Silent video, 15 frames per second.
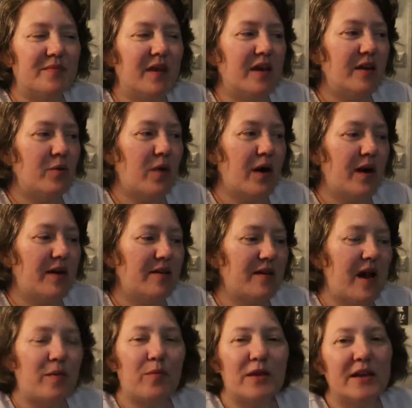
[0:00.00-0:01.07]
anyway,
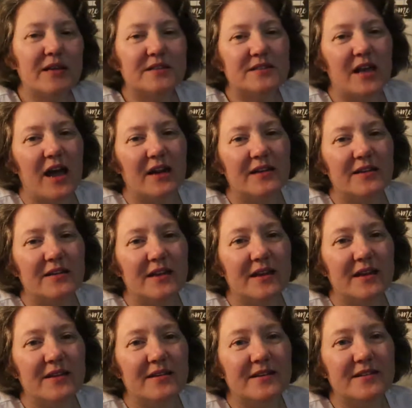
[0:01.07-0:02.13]
I'm really excited,
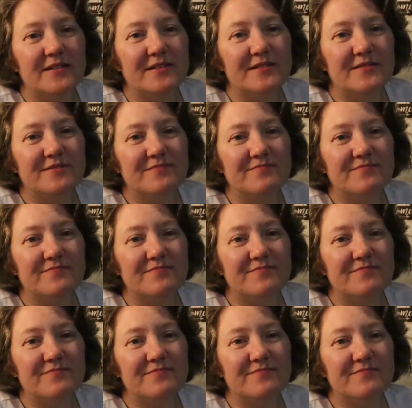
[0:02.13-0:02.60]
and